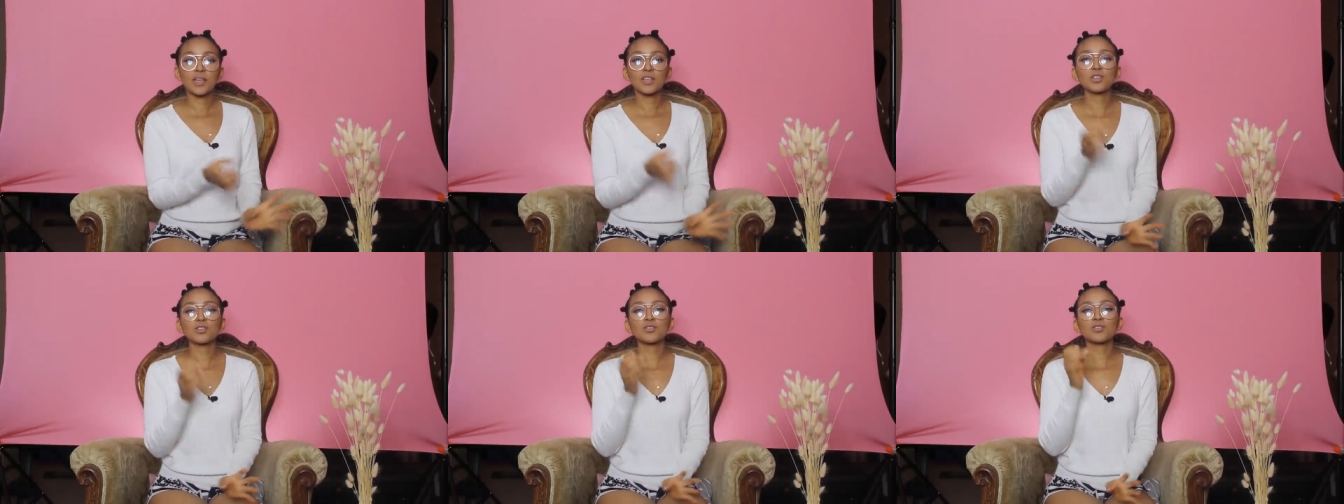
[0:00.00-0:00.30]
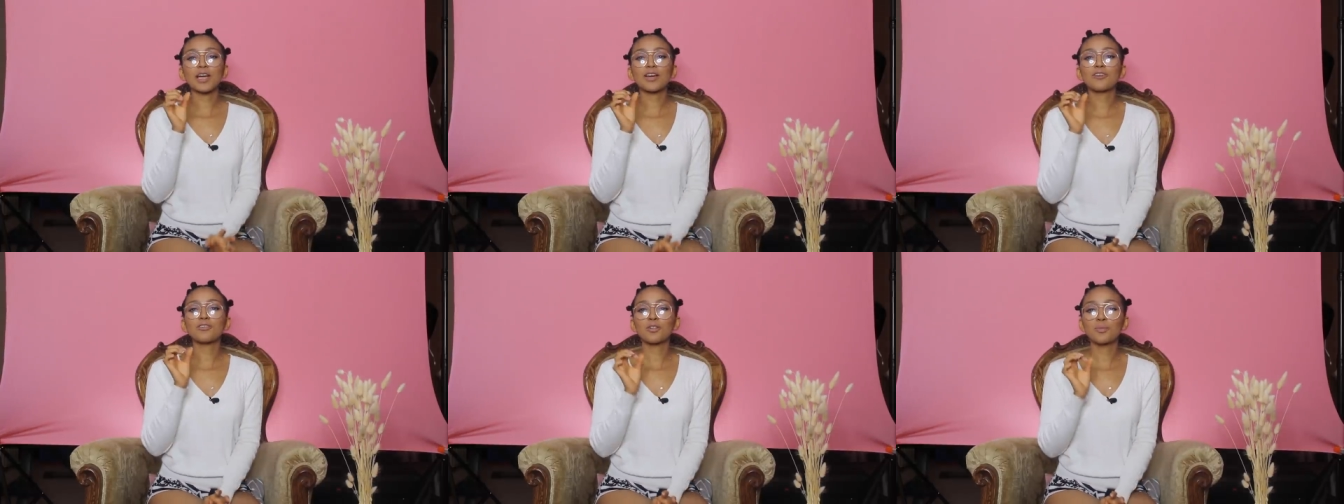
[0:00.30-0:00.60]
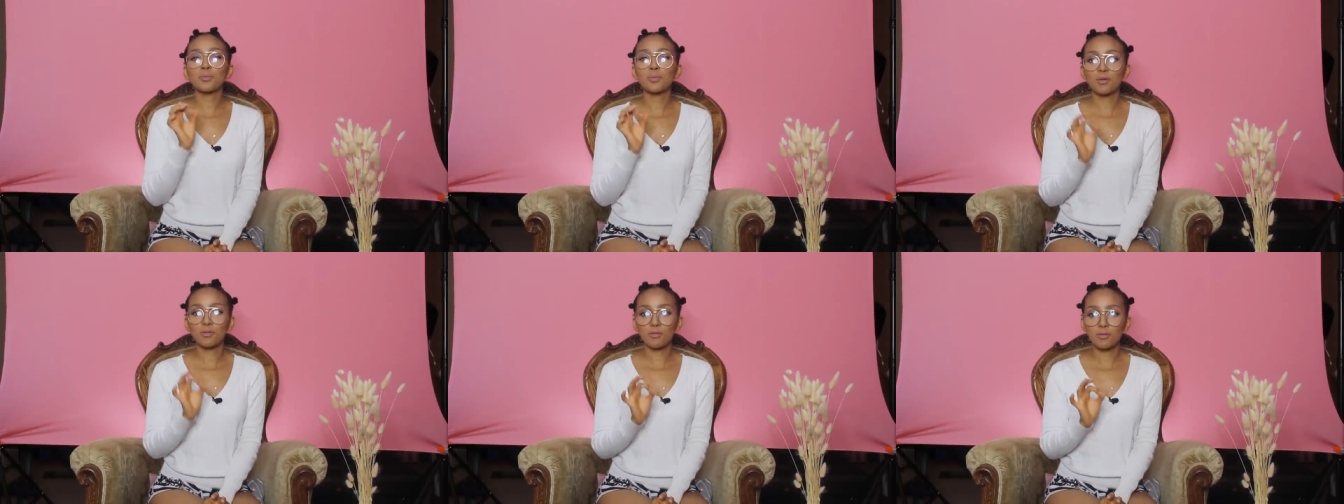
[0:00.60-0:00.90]
strive
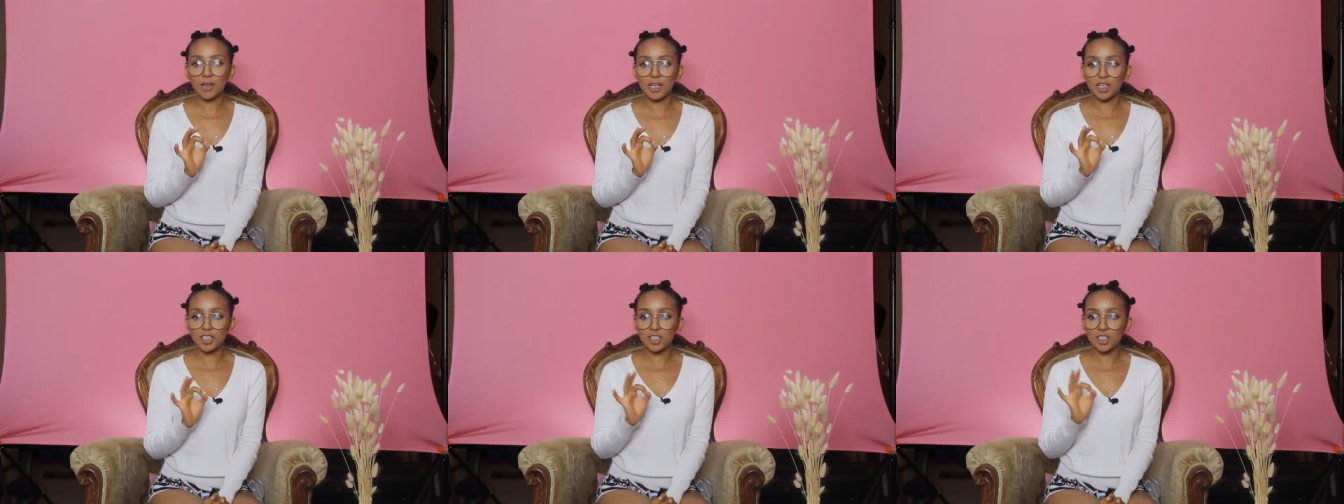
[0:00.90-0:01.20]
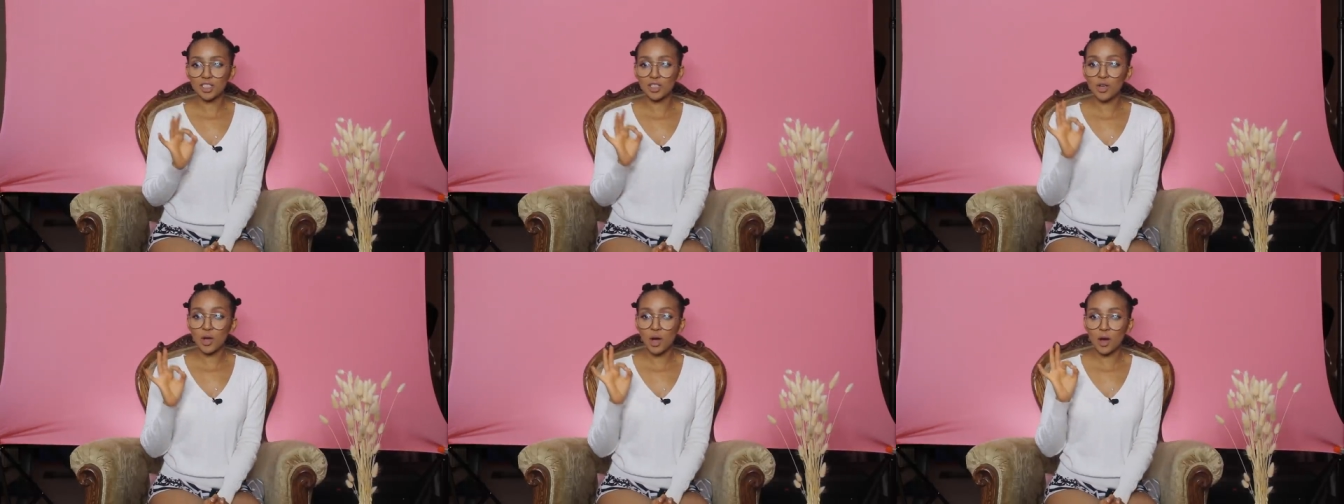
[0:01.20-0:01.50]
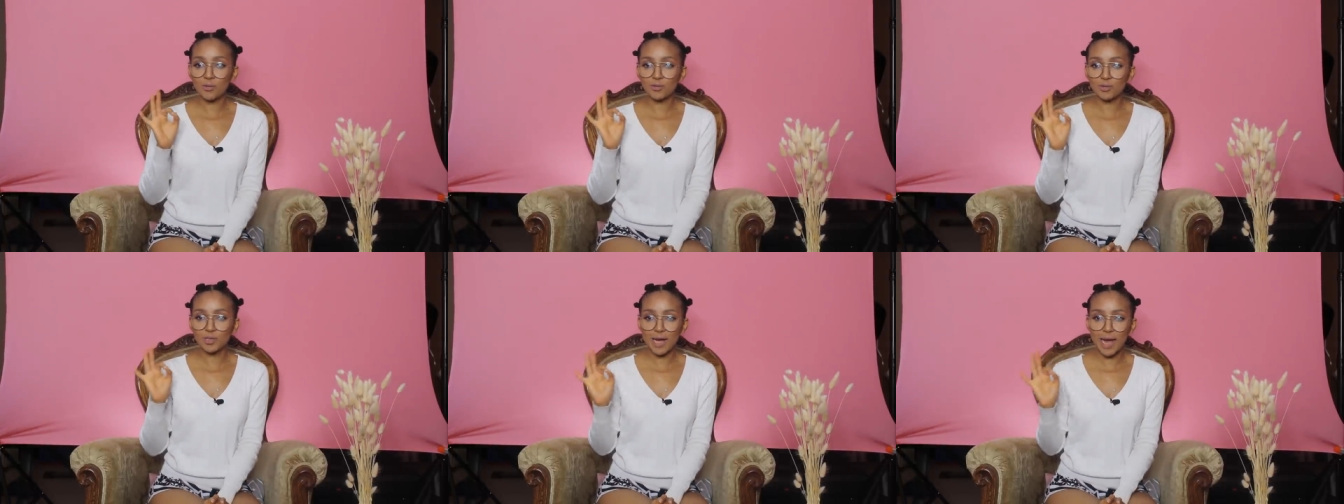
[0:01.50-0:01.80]
for perfection
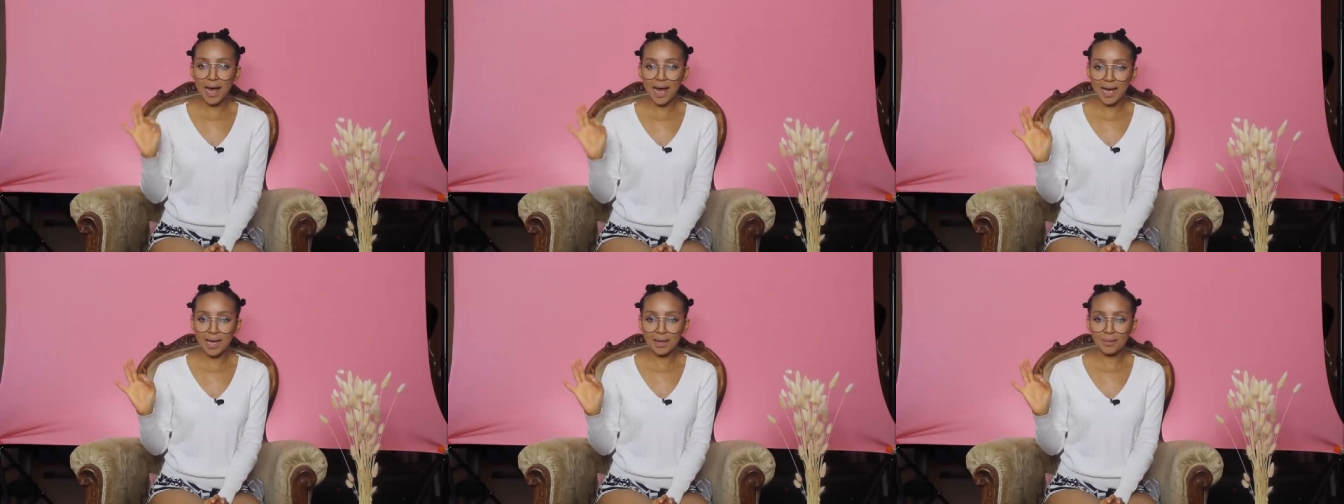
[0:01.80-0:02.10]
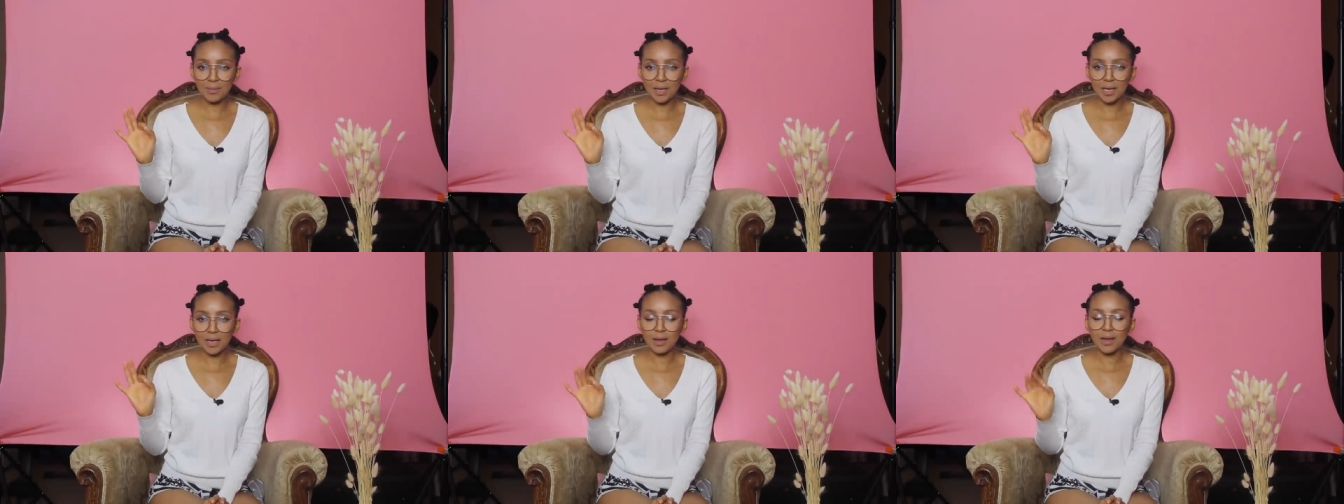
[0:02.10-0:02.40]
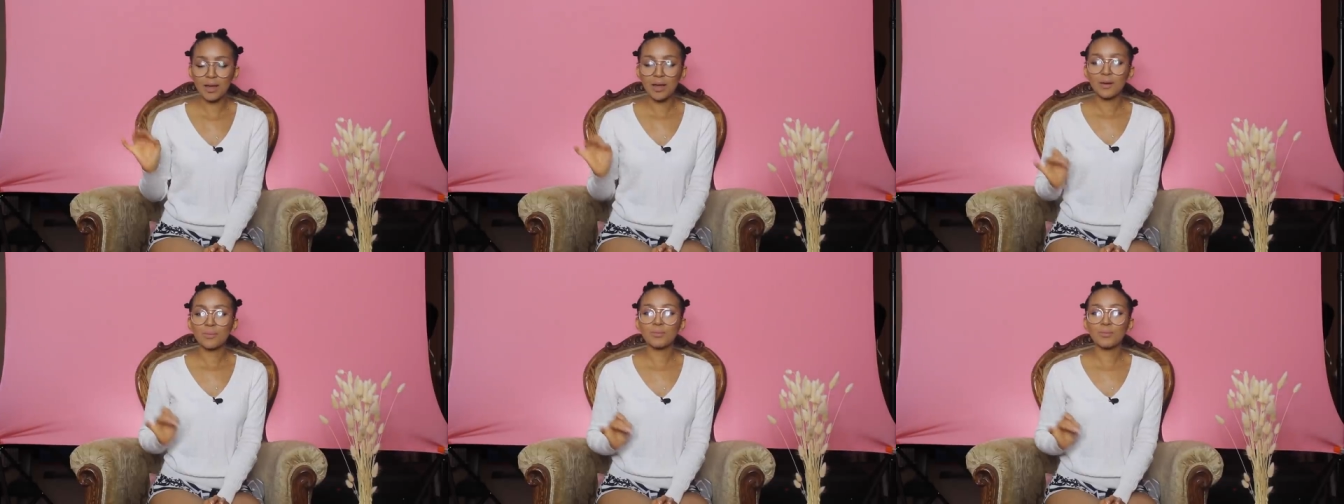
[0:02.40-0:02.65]
of timing